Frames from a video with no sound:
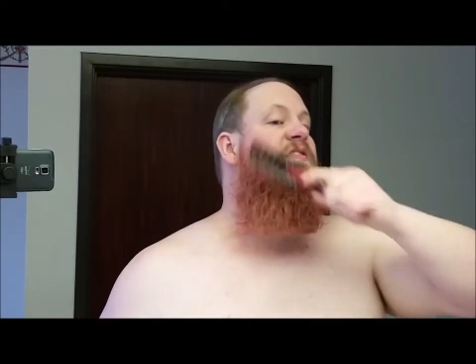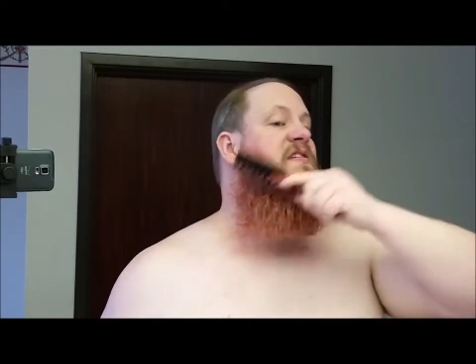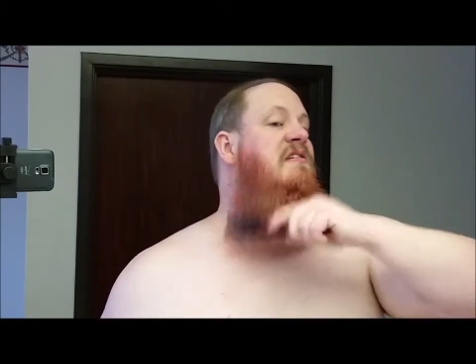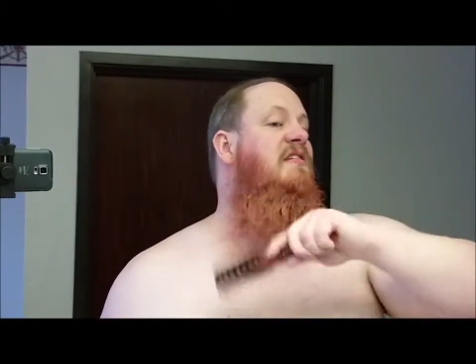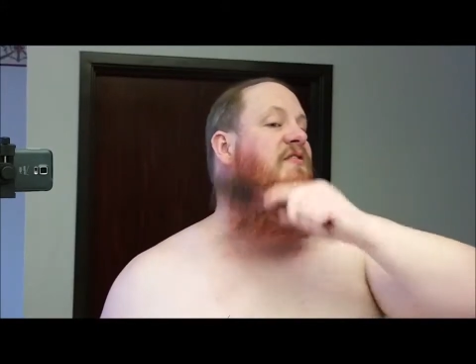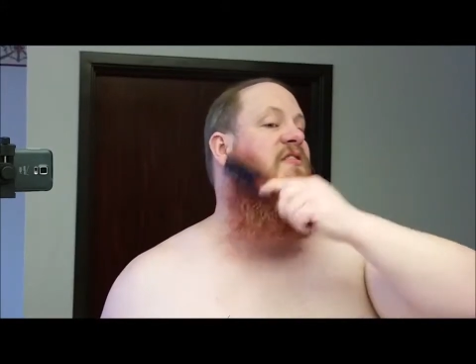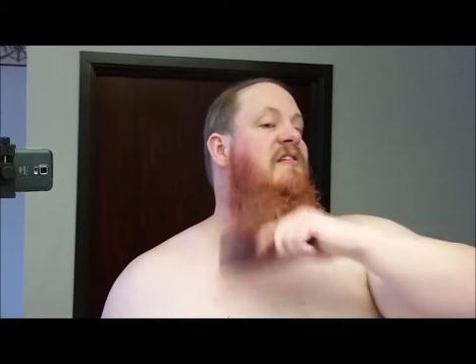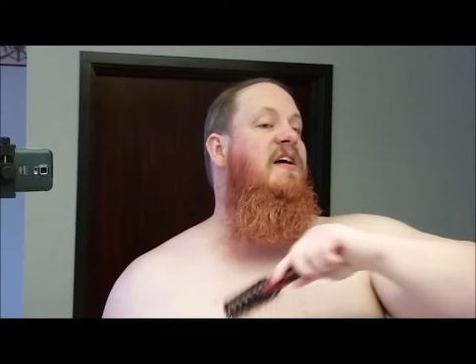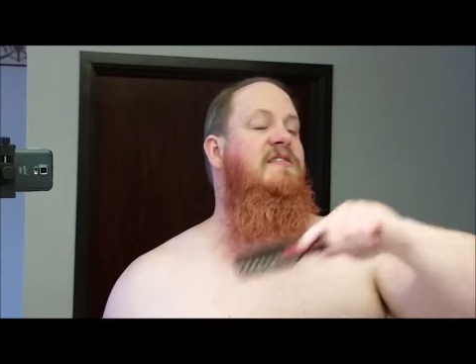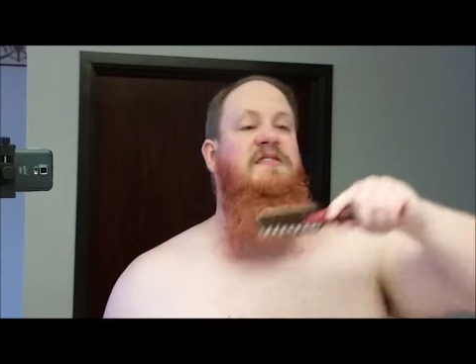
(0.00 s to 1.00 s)
as this stuff
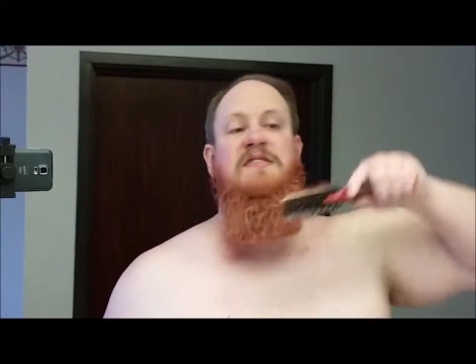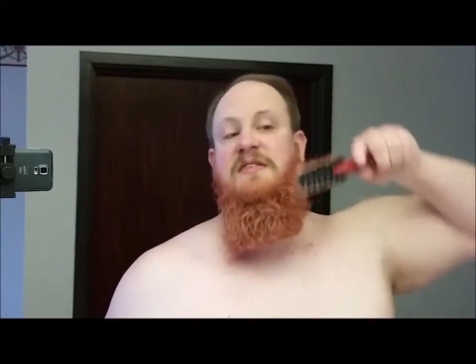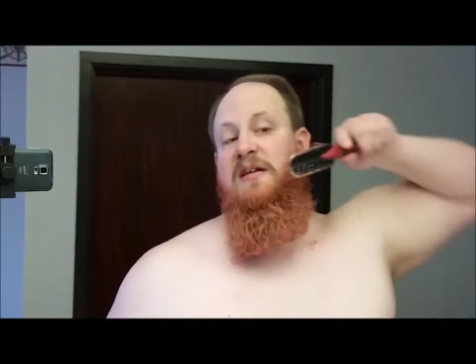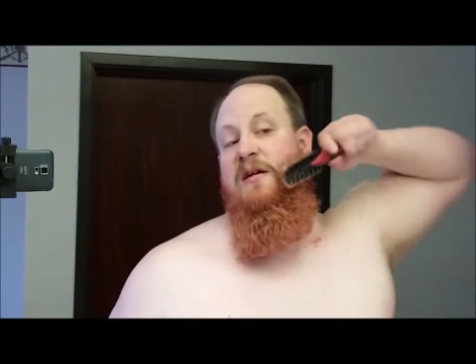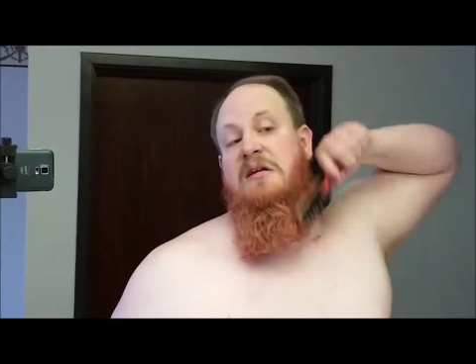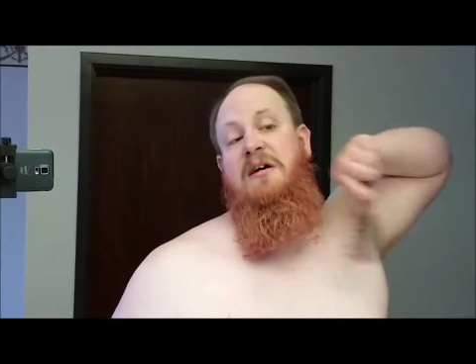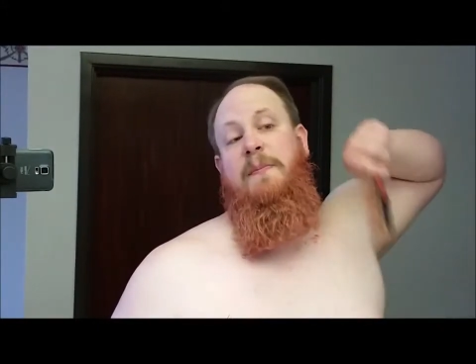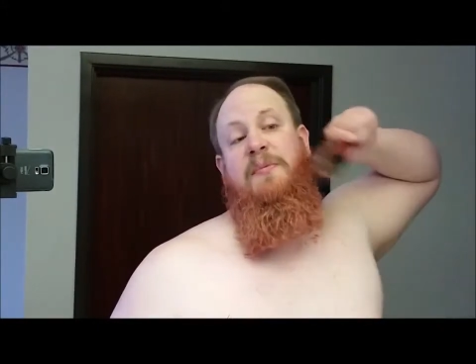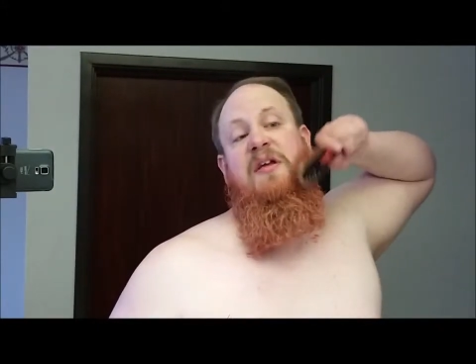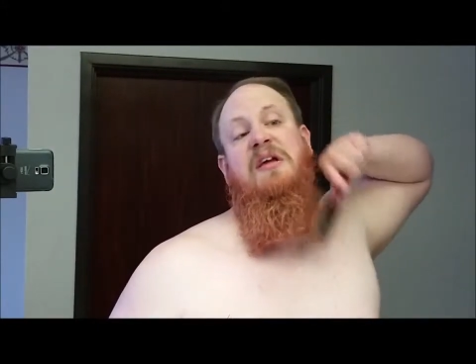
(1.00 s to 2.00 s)
starts to set
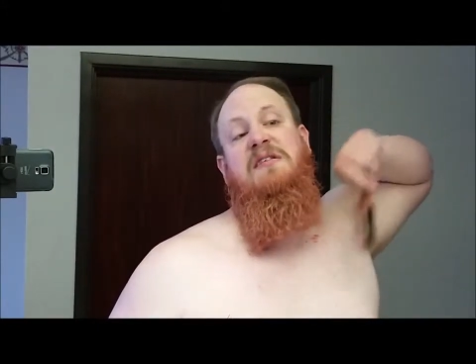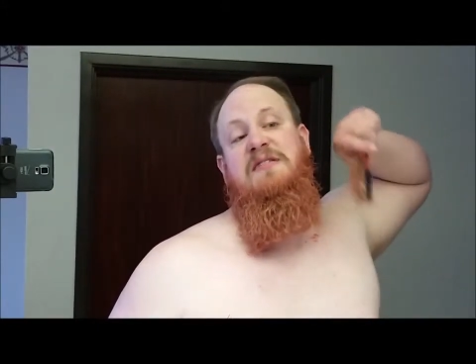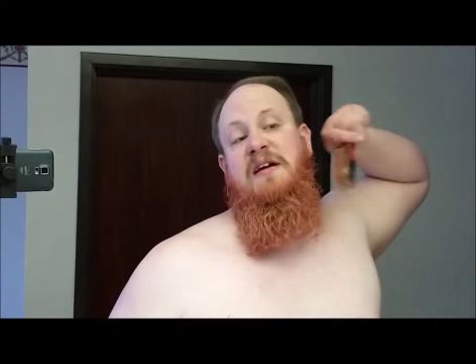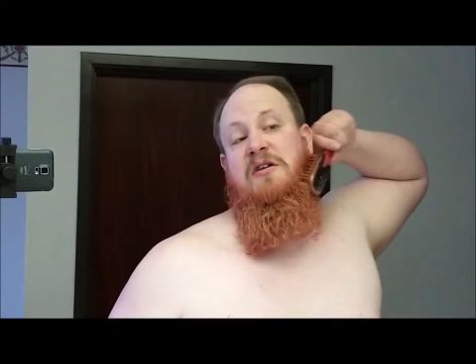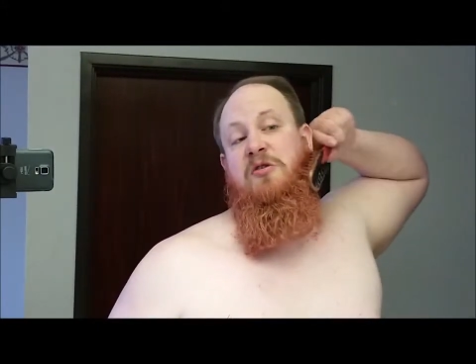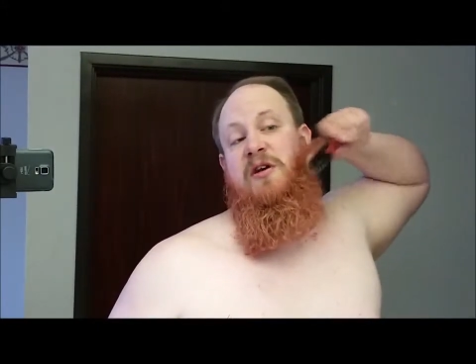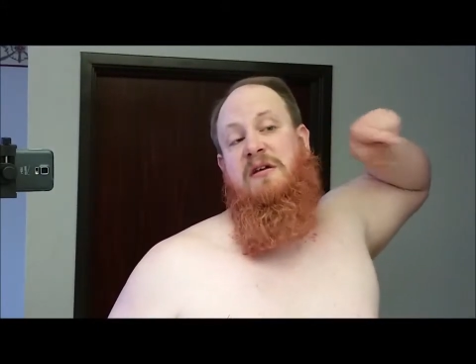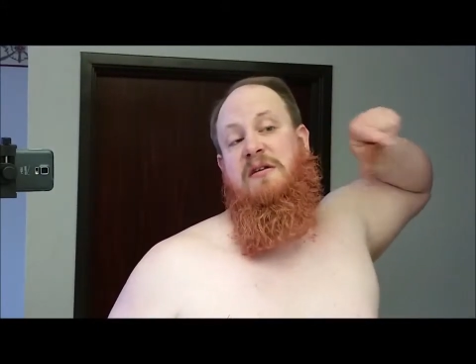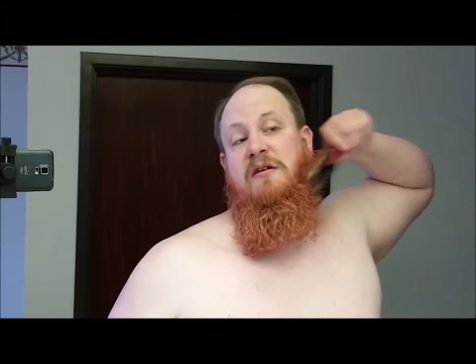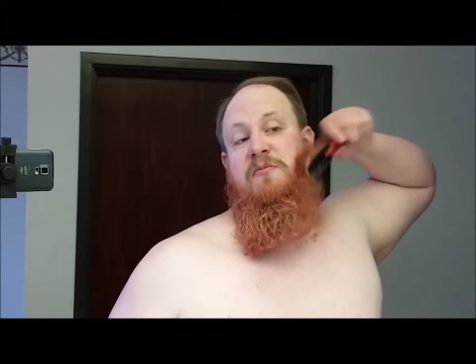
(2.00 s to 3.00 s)
up, it gets a
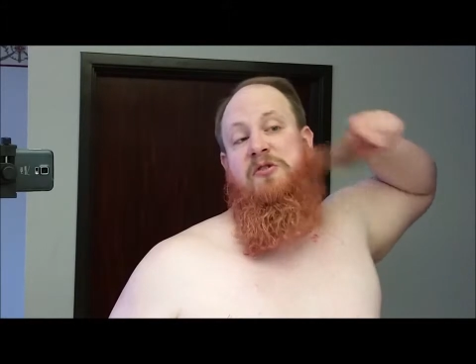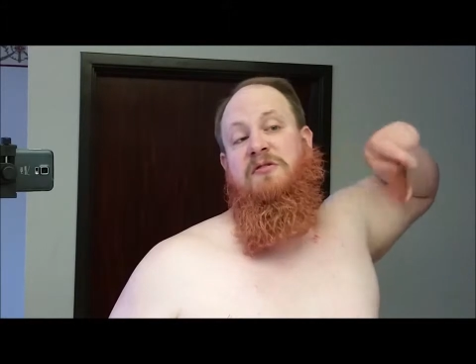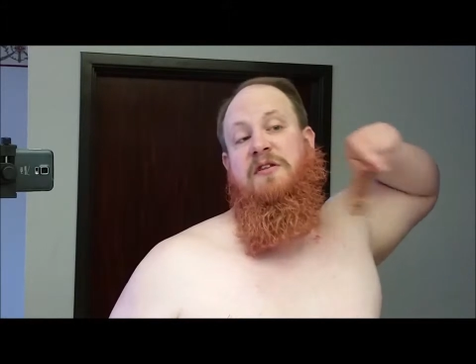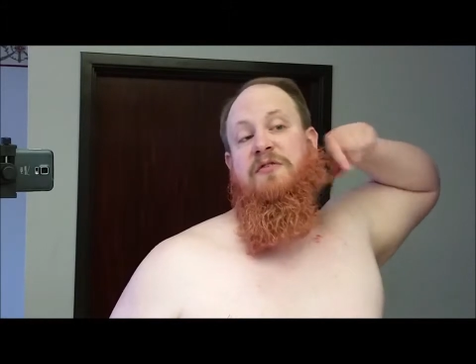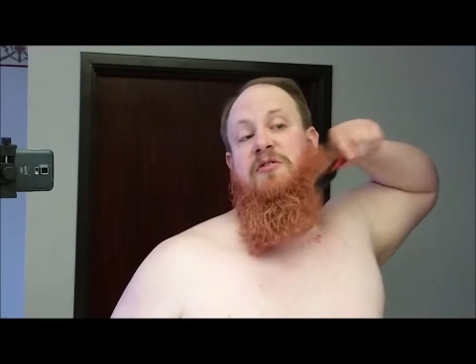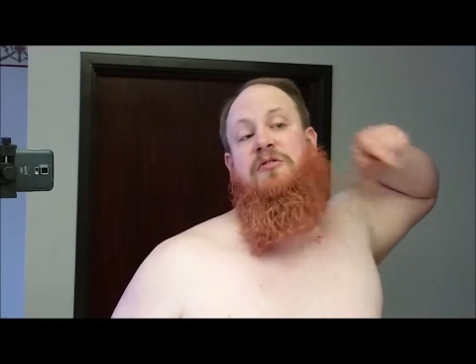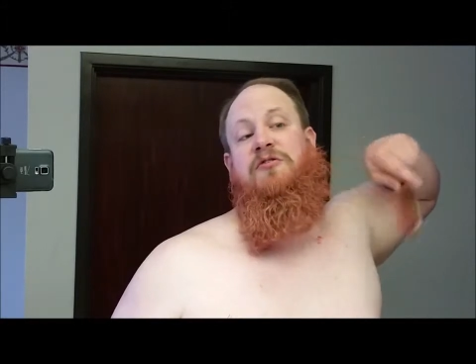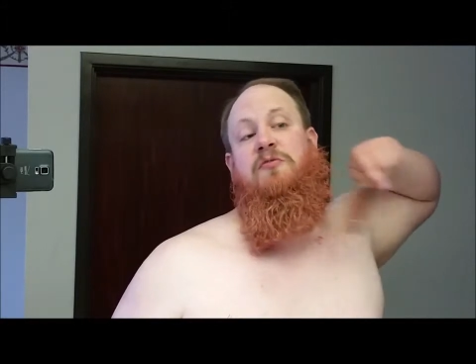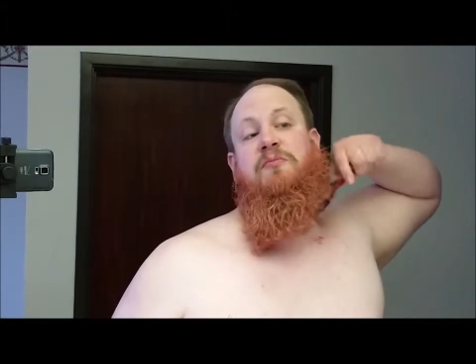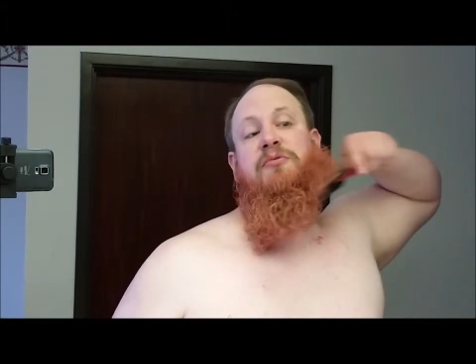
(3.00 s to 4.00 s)
great deal more
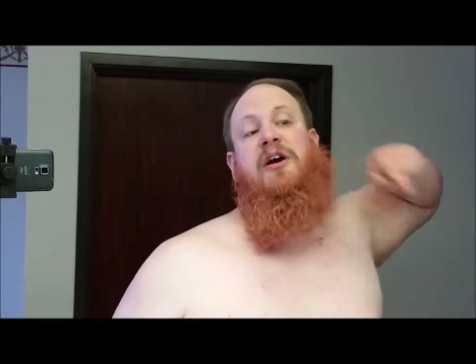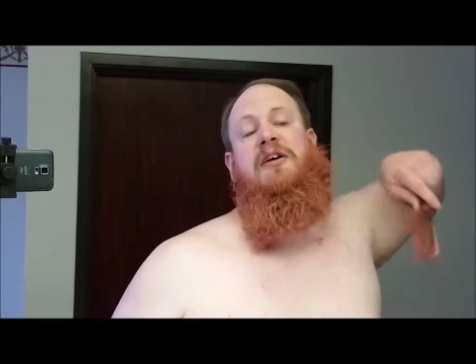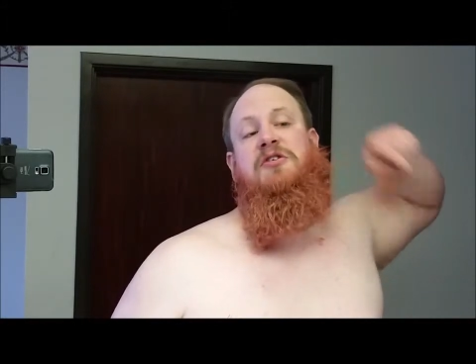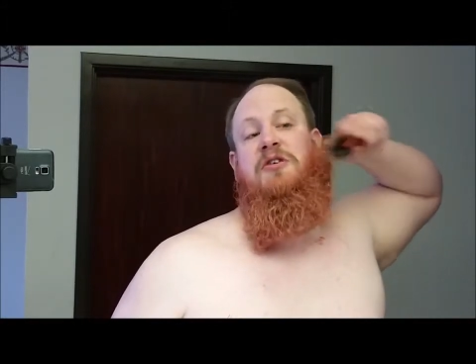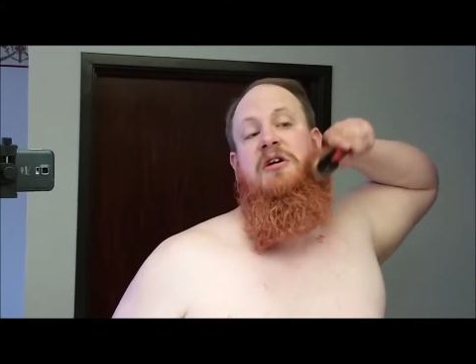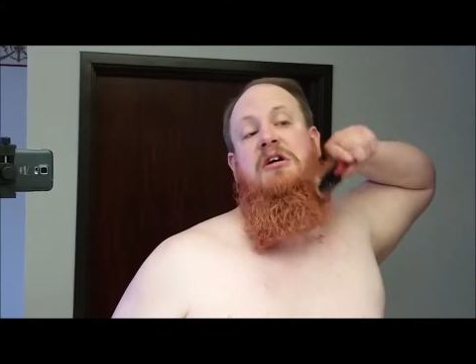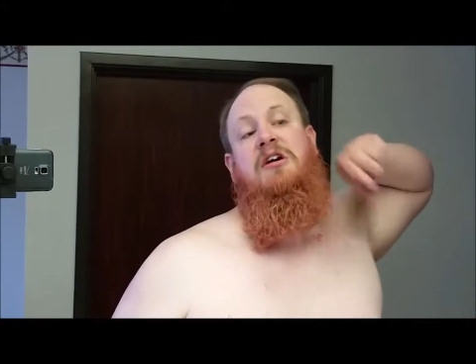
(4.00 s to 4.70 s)
difficult to brush.